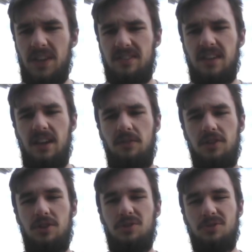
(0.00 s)
it saves
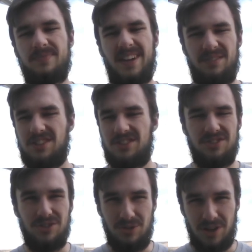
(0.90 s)
to kind of a
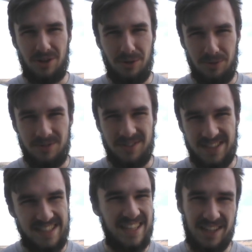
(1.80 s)
pseudo
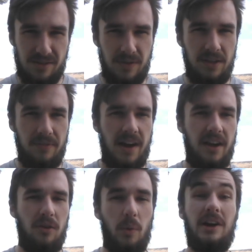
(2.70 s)
CSV
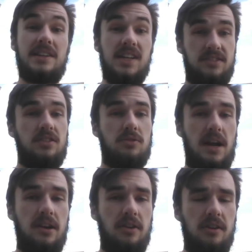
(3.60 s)
file where it doesn't
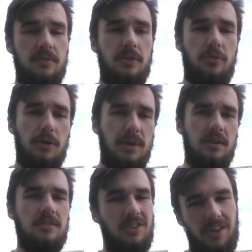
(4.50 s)
render the
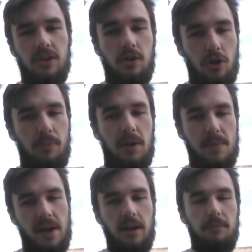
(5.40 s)
formulas, so then you can open it
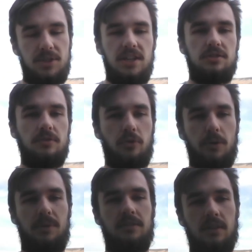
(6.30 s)
back up, change the
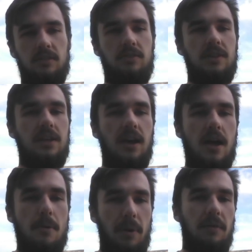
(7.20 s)
formulas as you need.
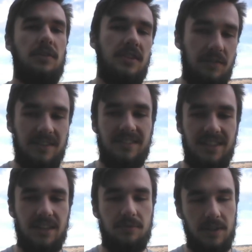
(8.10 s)
But if you save it as
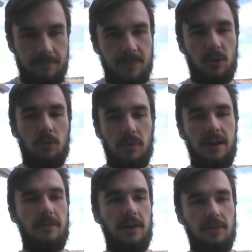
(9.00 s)
CSV, it will
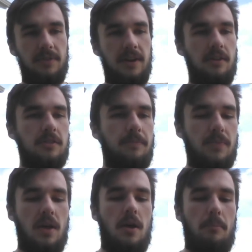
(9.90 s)
render out the files.
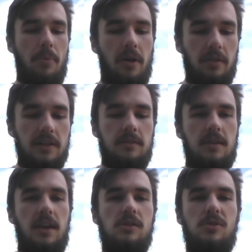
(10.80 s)
But let's
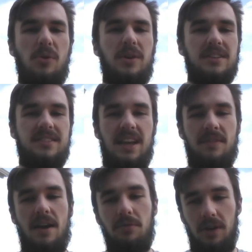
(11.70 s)
say you don't want to save
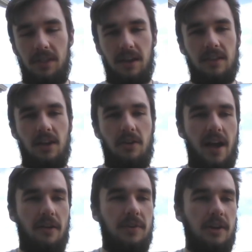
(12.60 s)
everything that you
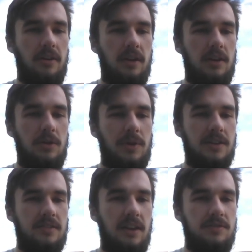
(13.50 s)
have here, you want
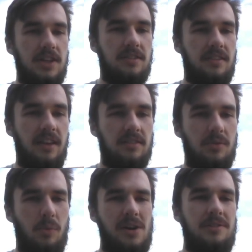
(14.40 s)
to save just
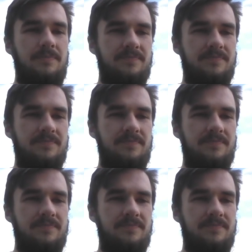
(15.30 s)
this. Well,